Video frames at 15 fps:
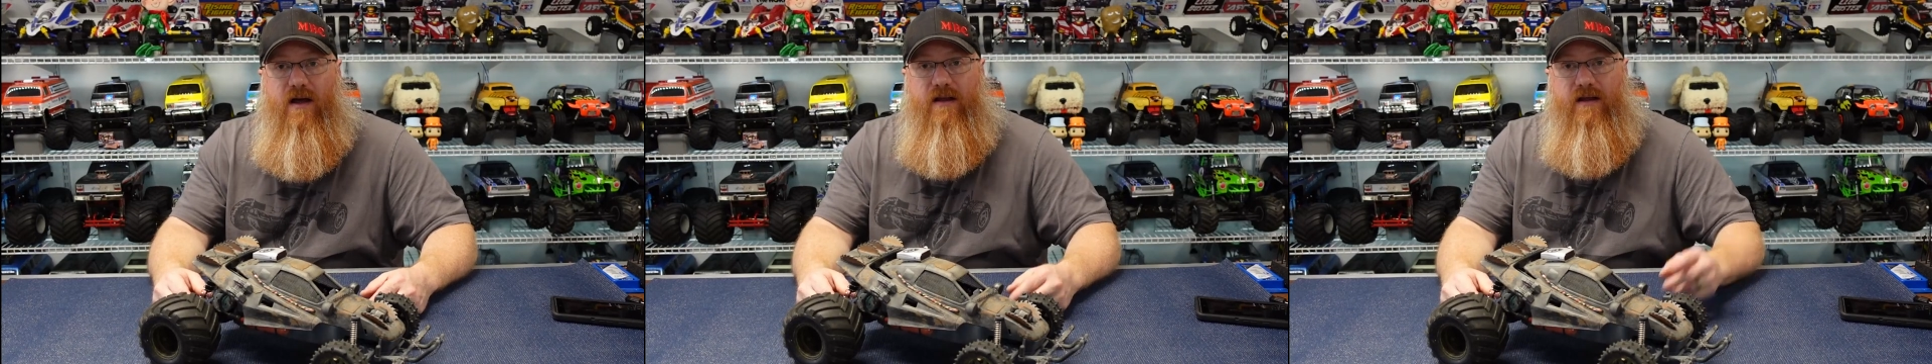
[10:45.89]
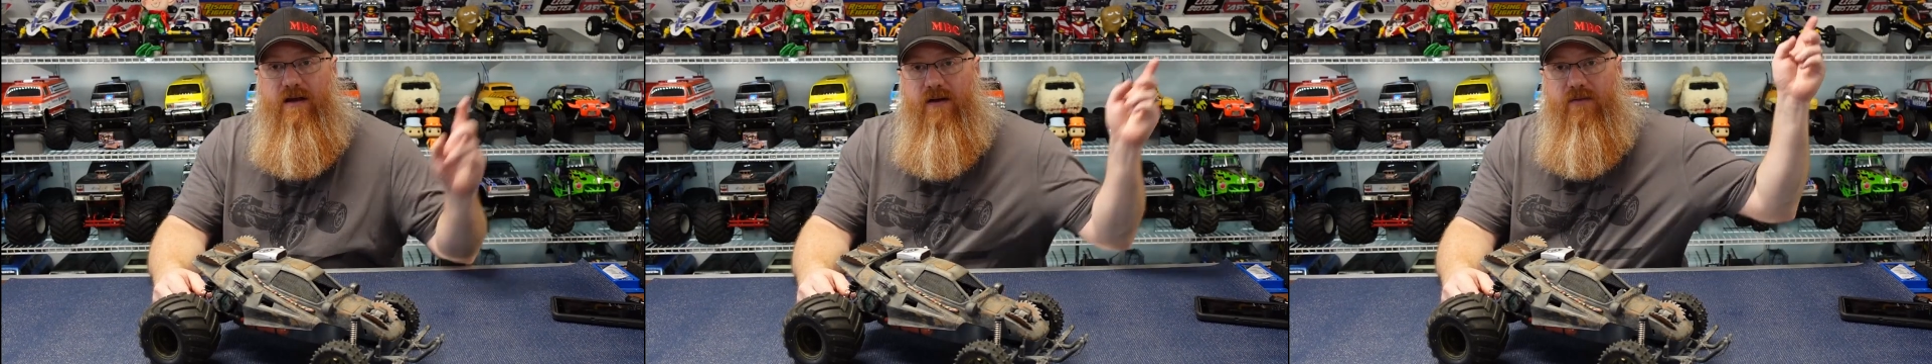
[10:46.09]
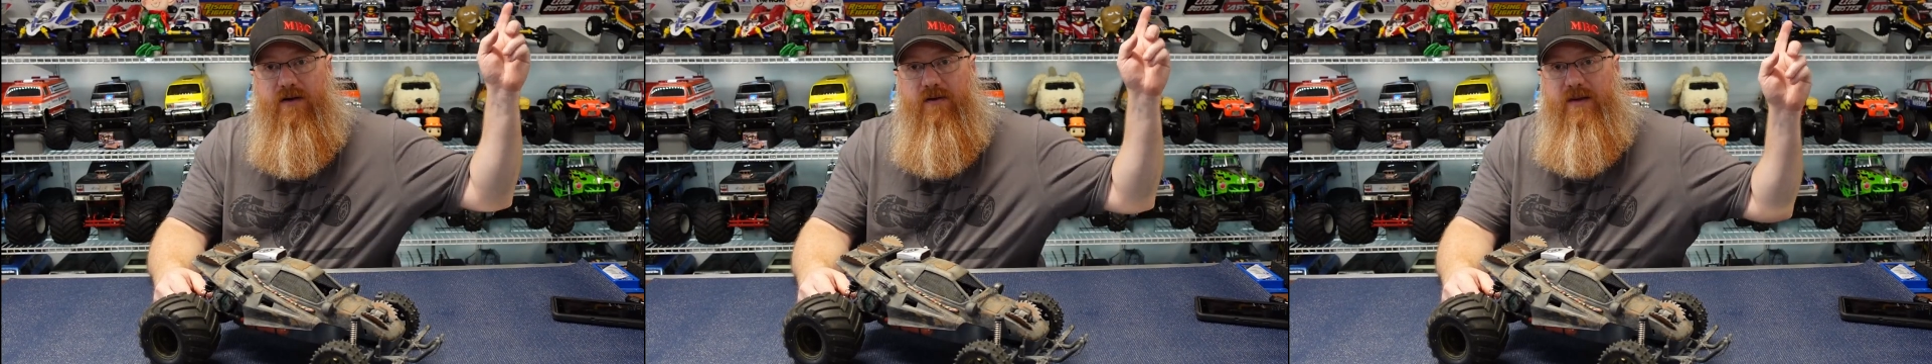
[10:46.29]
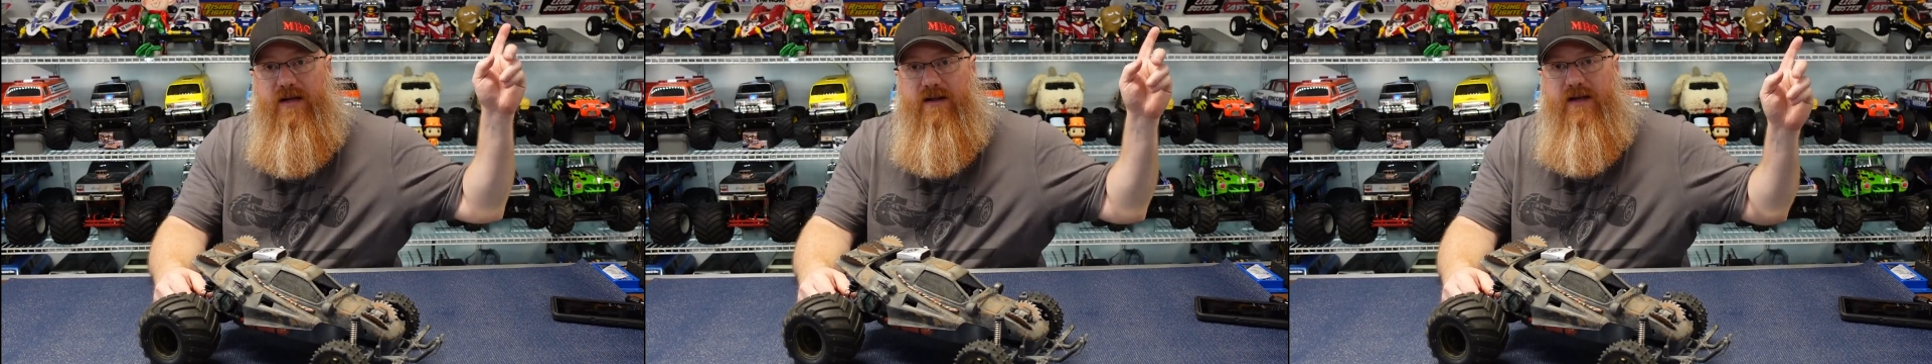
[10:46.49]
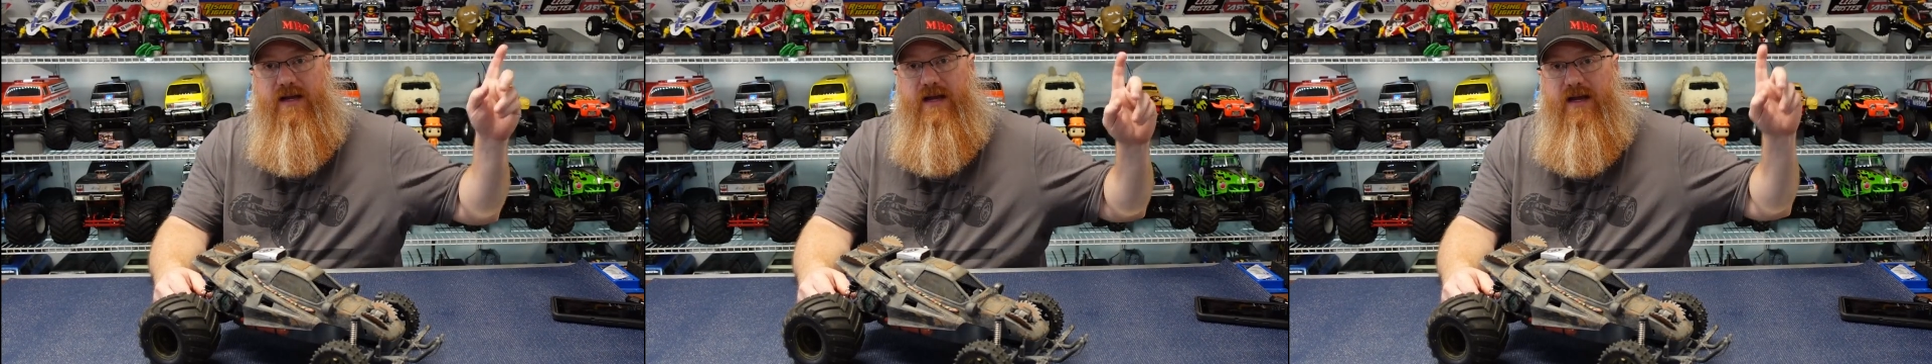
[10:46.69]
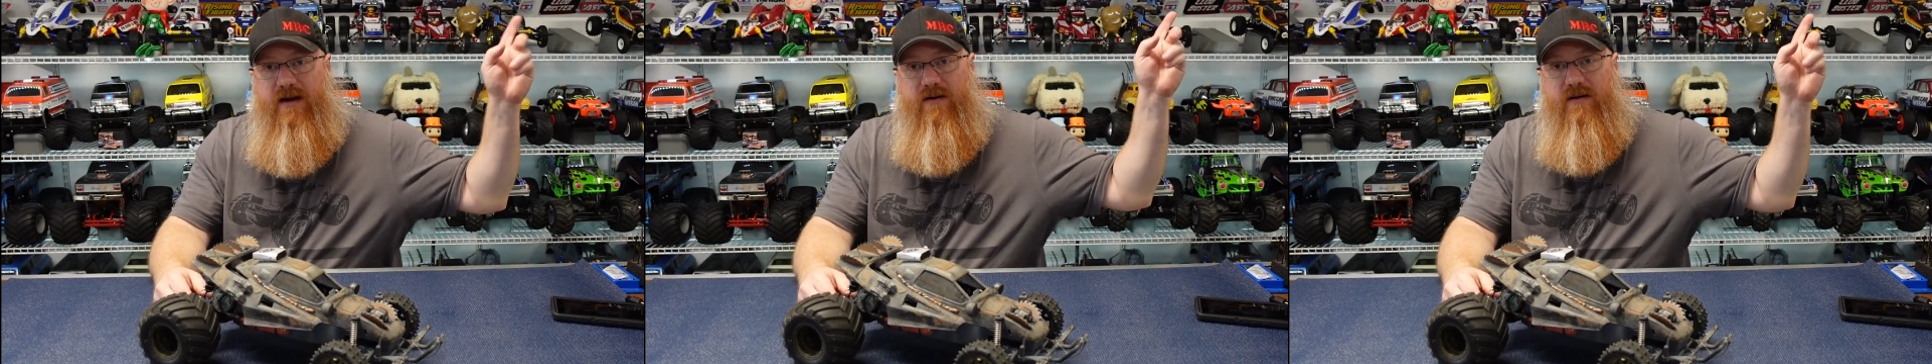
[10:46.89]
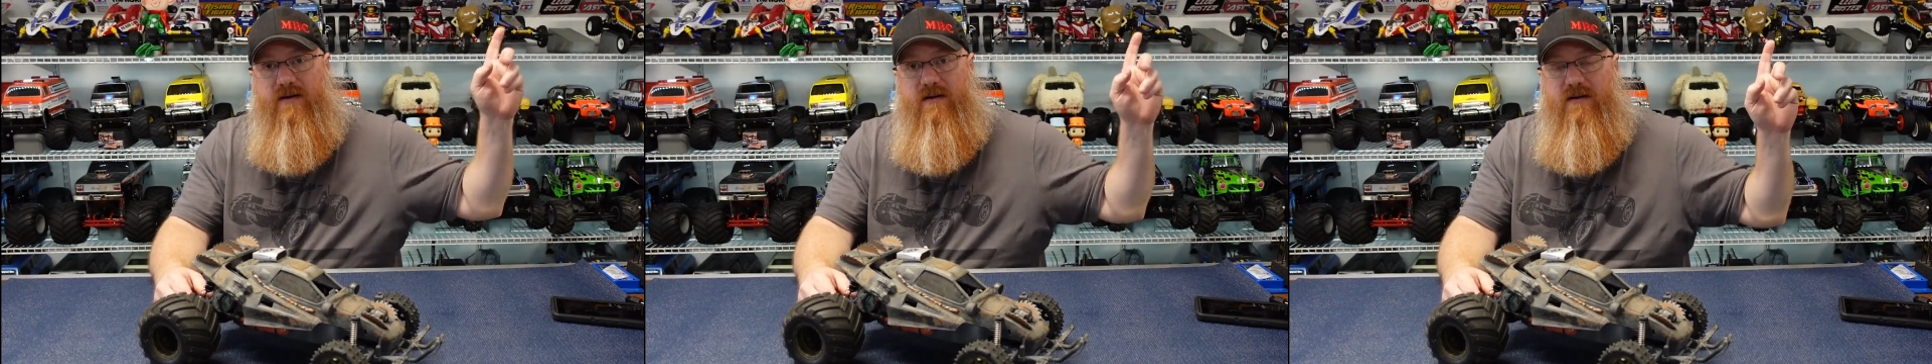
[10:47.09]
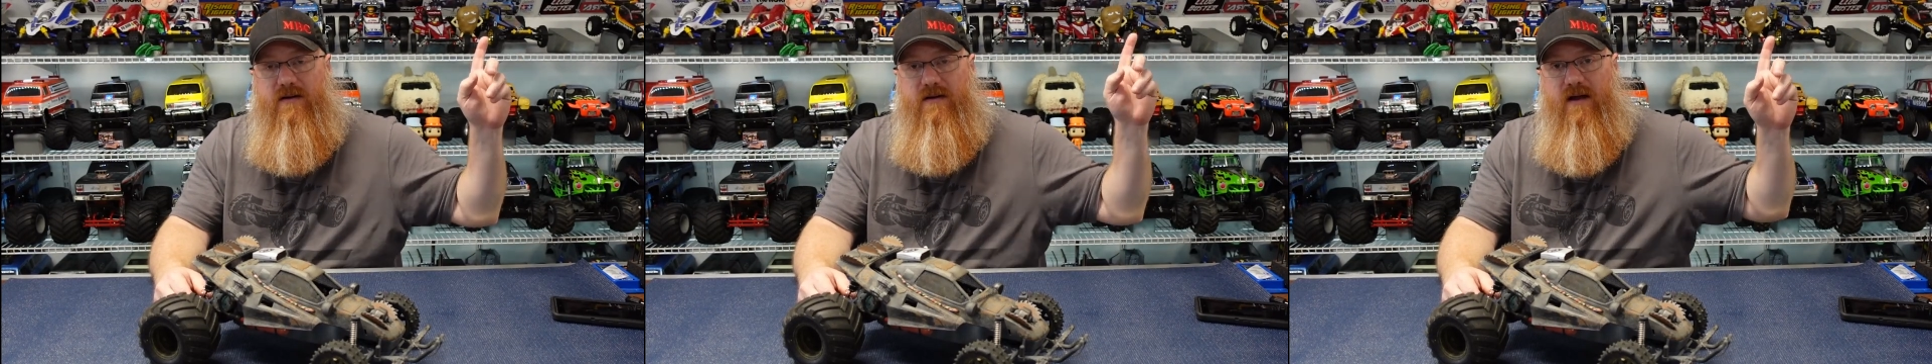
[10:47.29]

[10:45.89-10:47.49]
you know, there'll be a link here